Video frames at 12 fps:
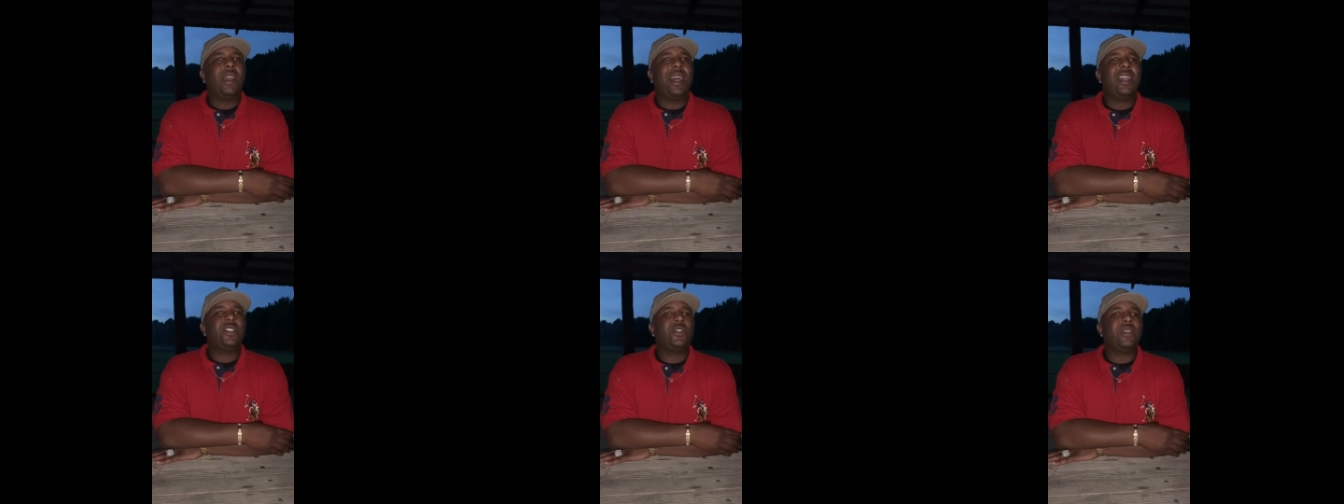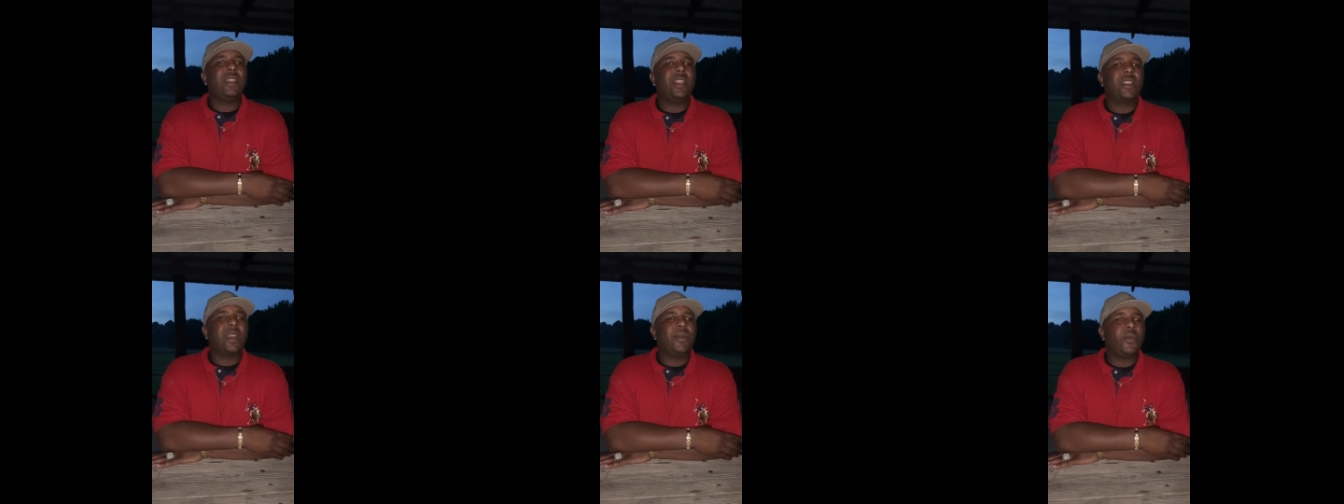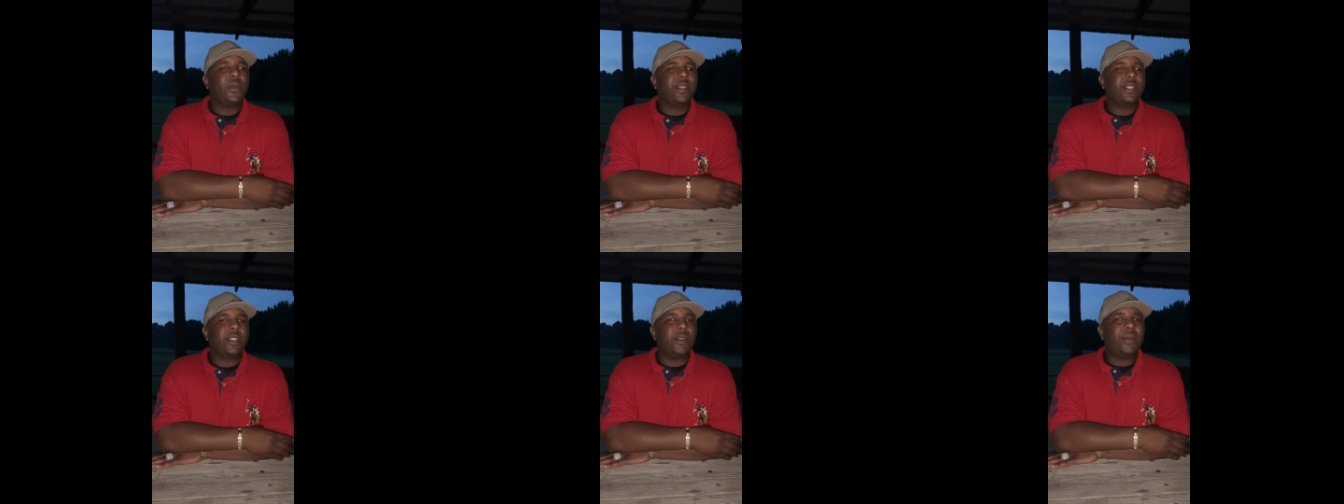I joined that a couple
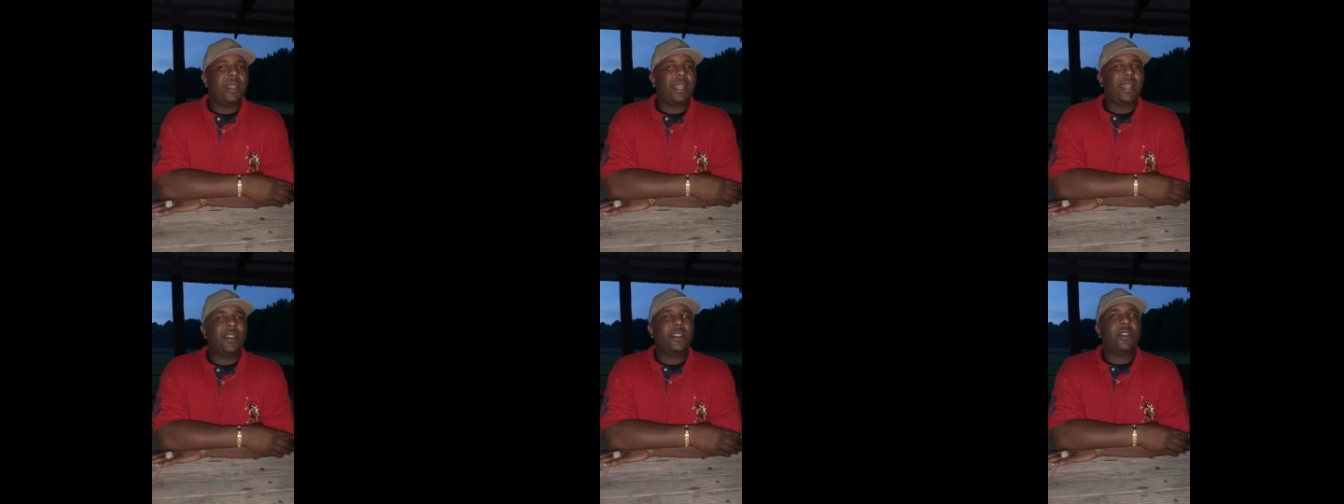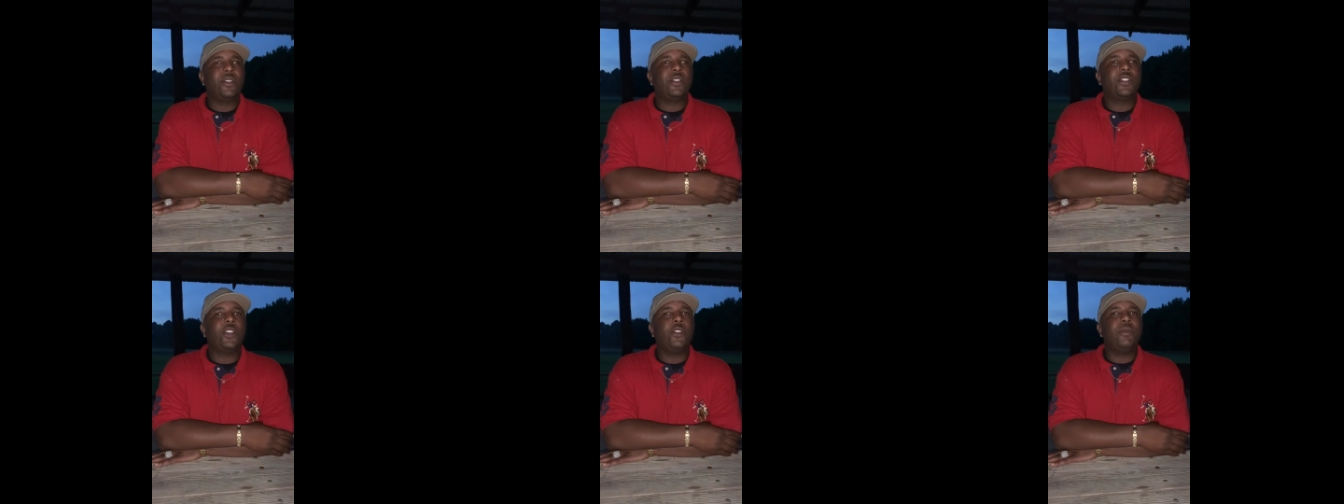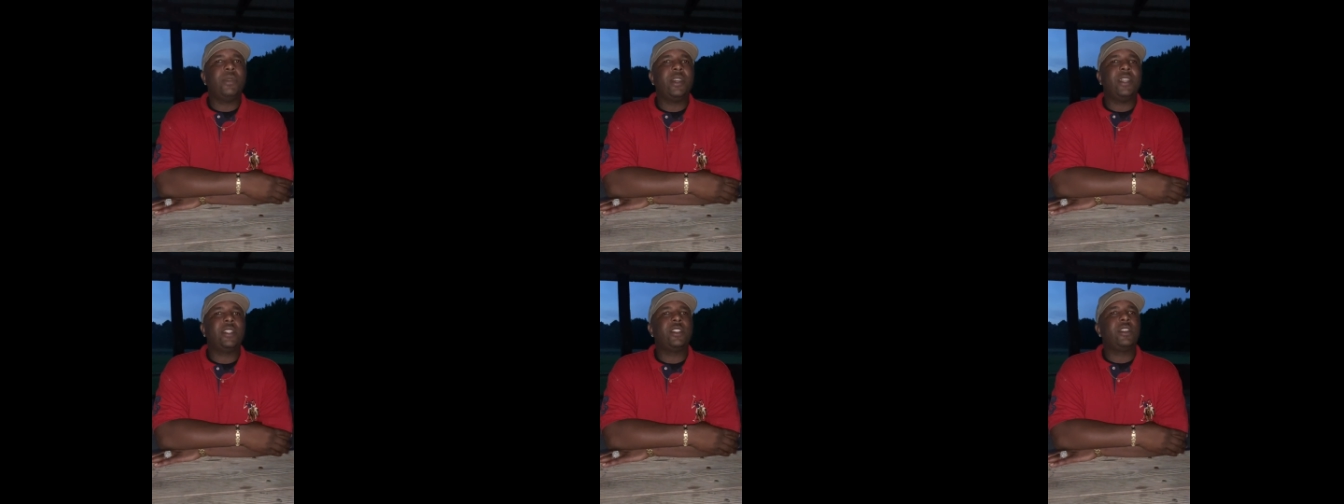weeks ago, man. I done learned so
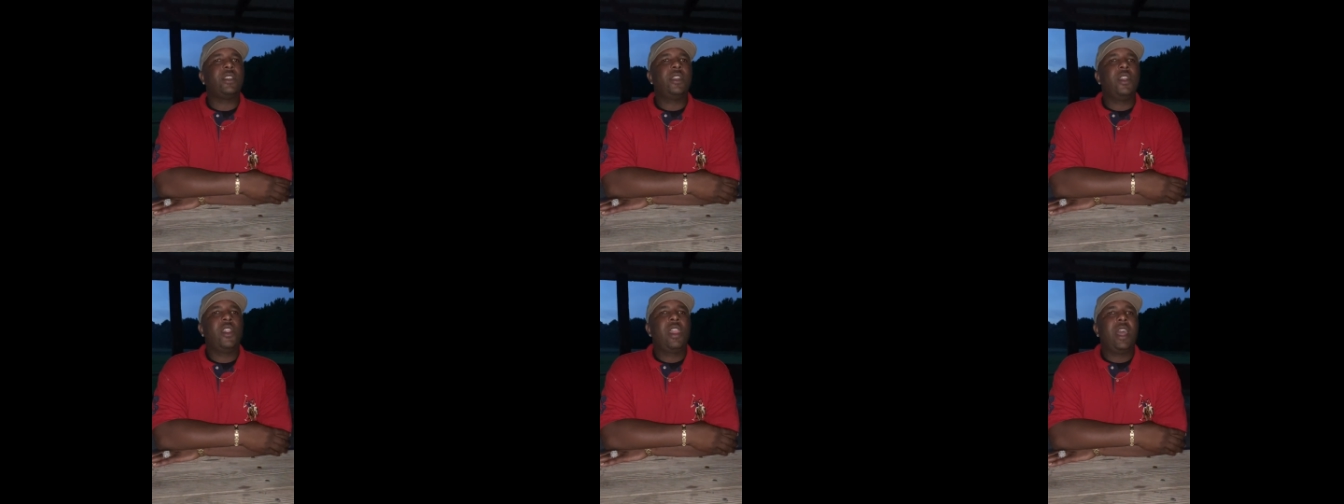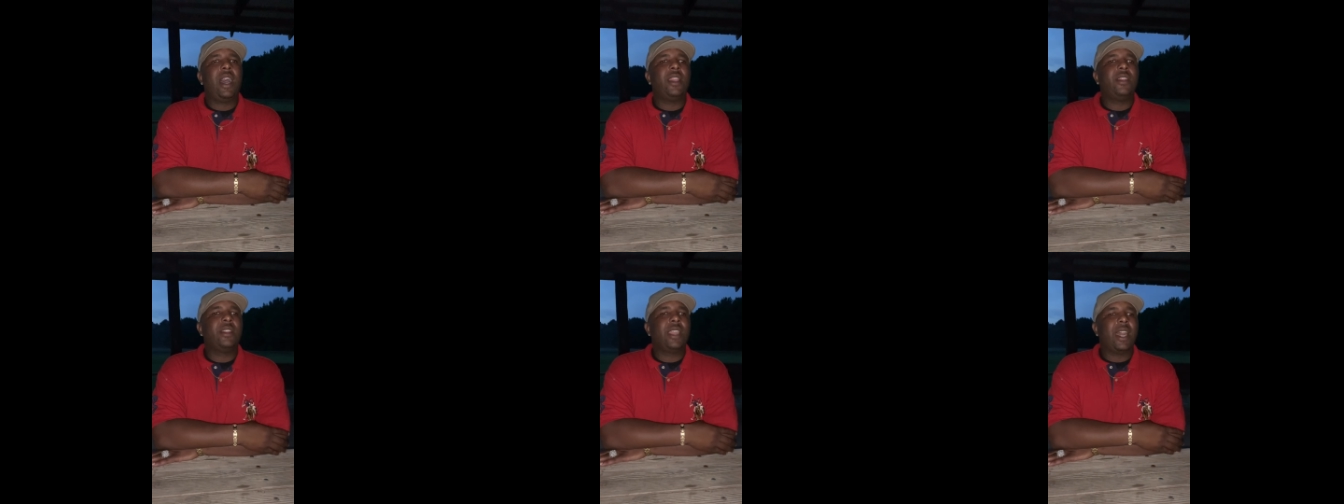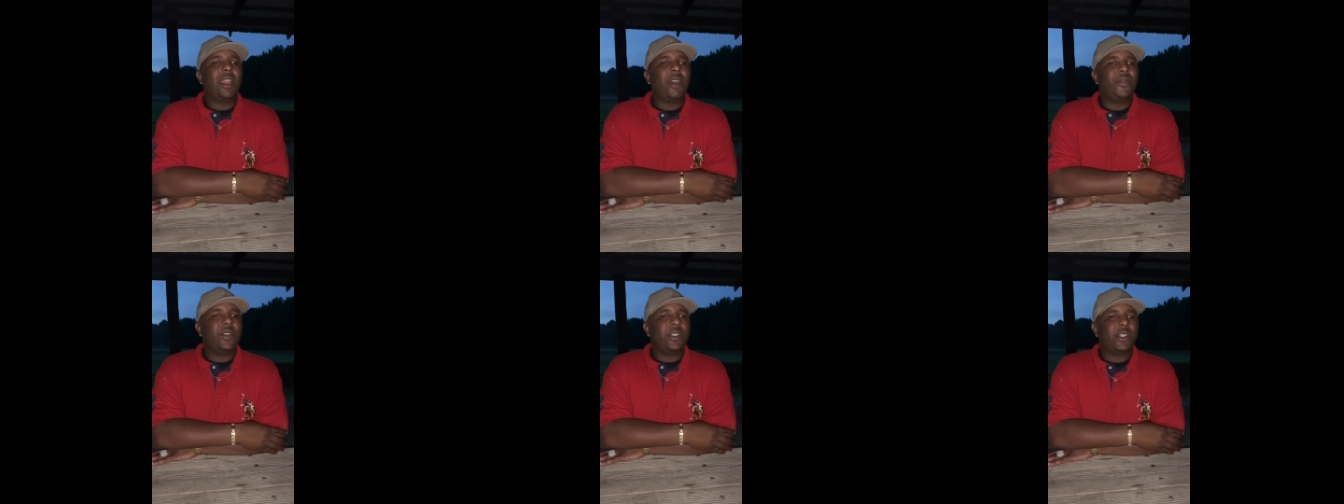much. I done got
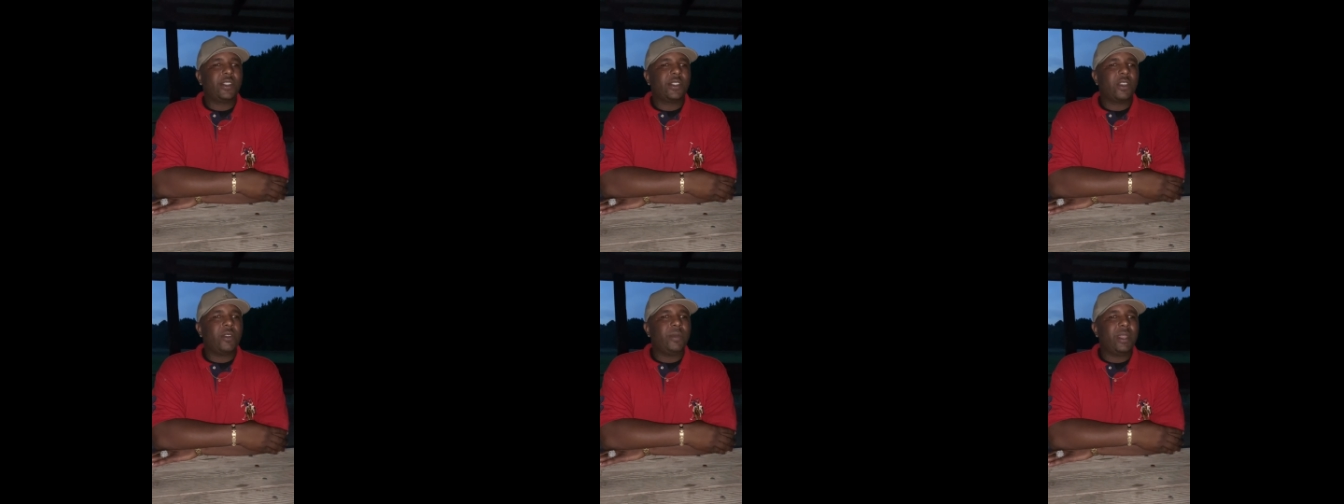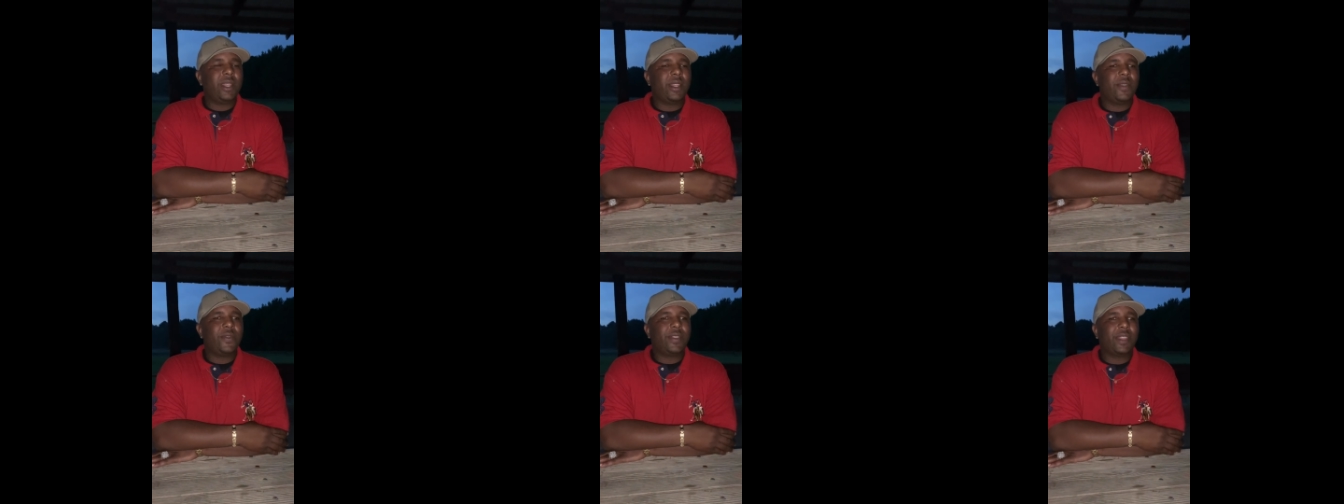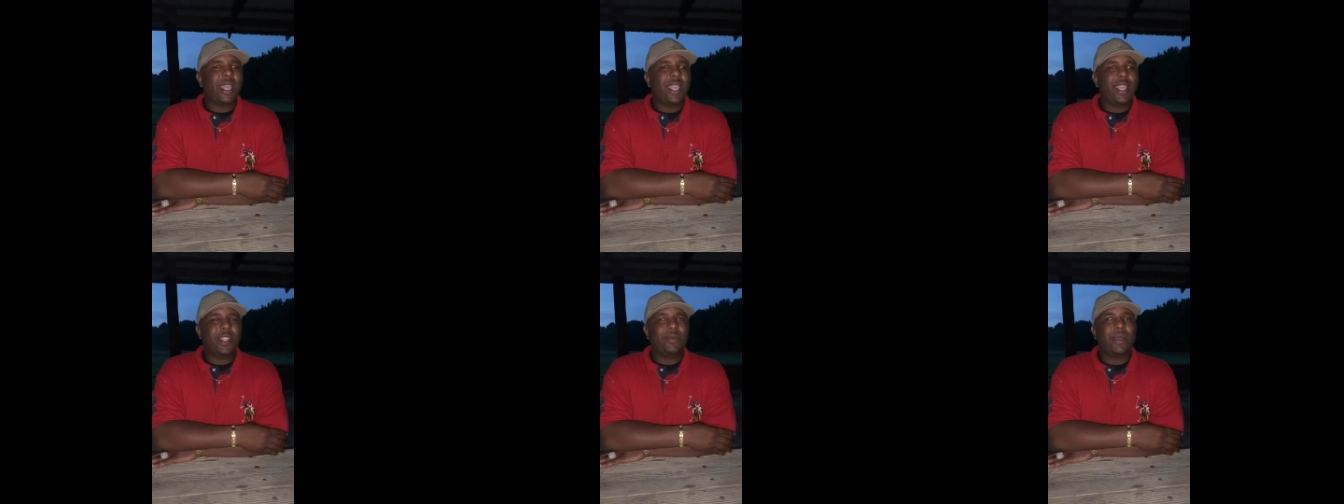off into so many different
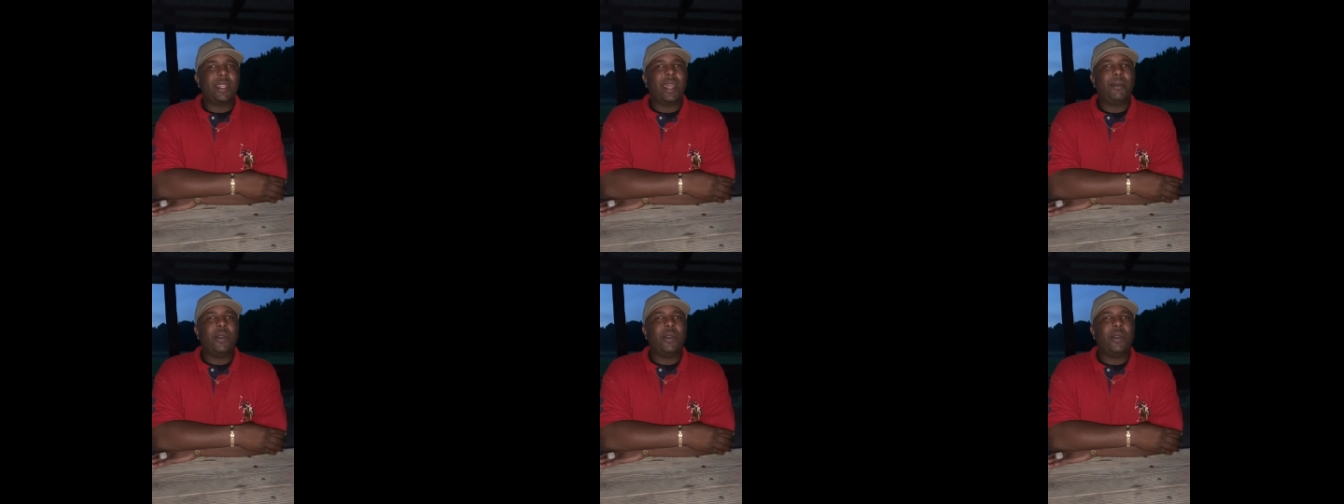things, man.